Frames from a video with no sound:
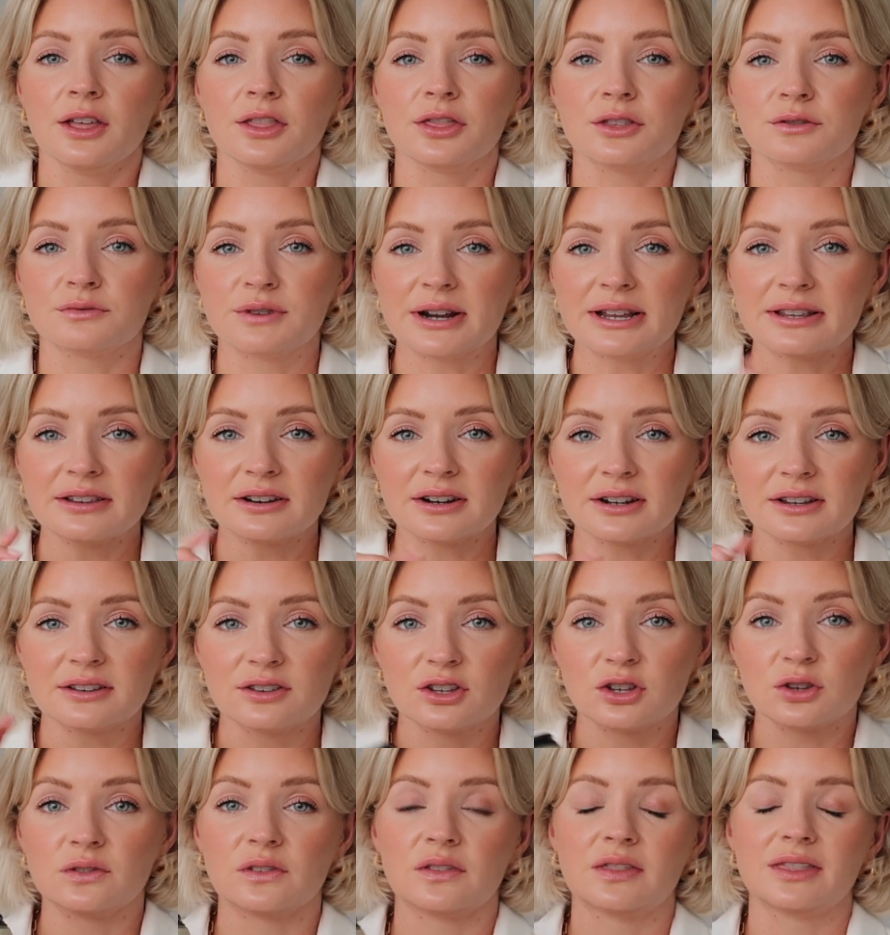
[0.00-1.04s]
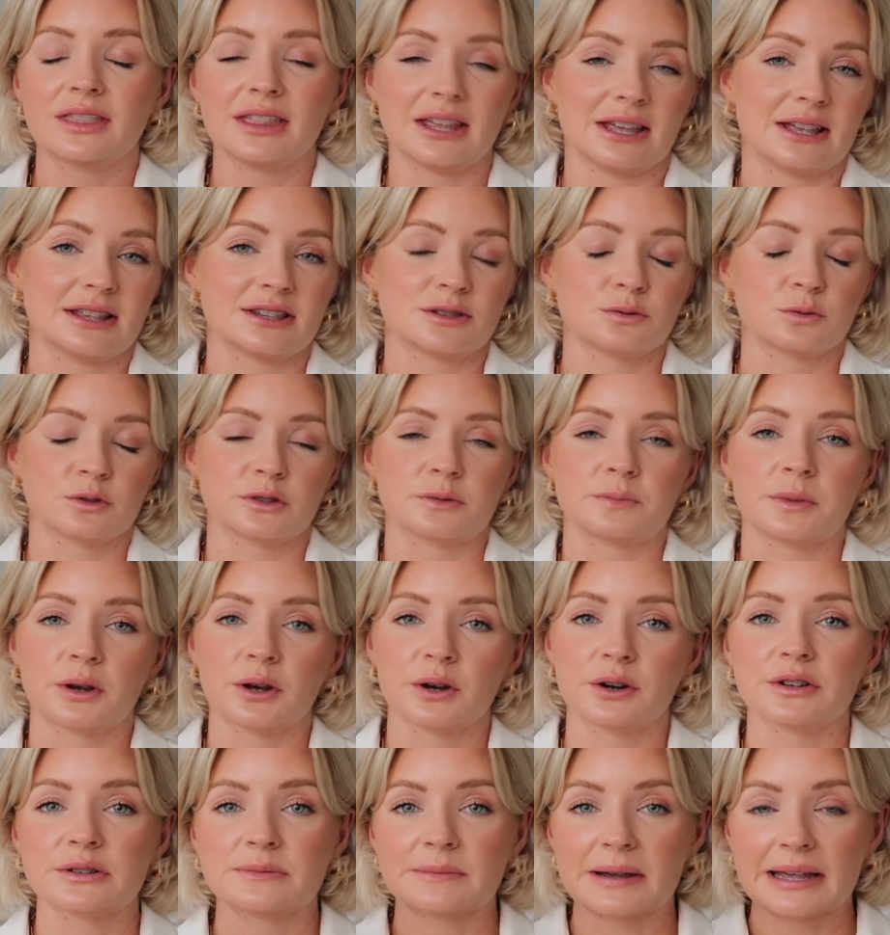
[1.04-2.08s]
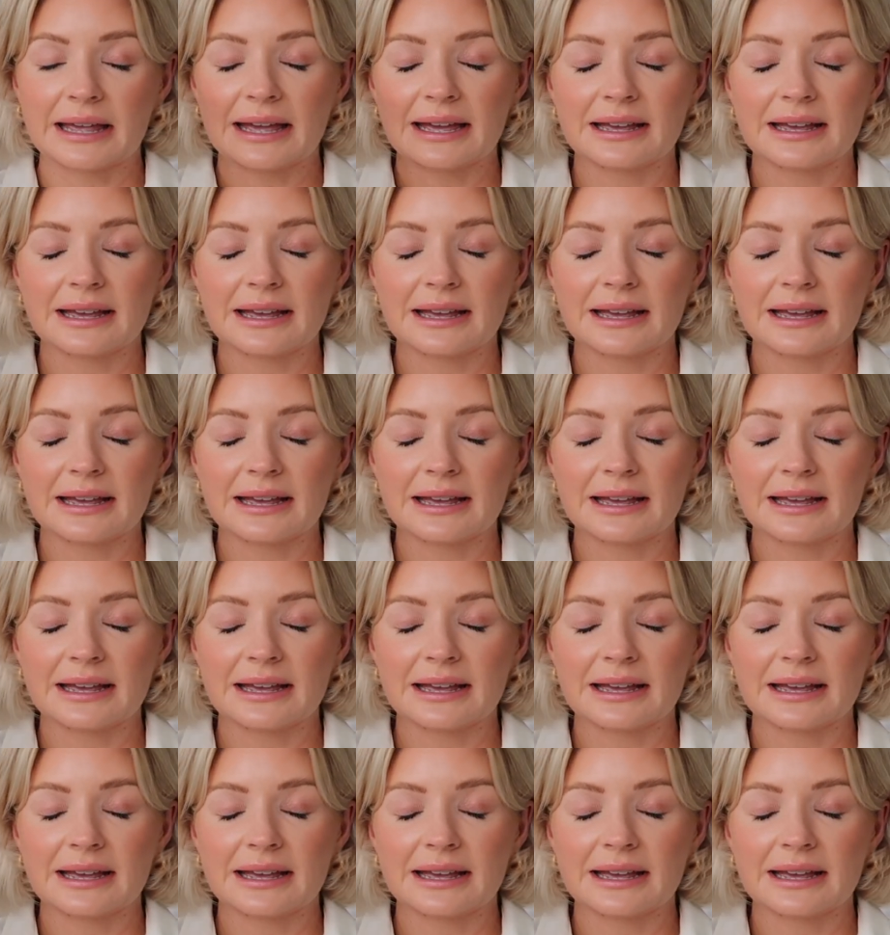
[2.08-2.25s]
The reason I used this was because my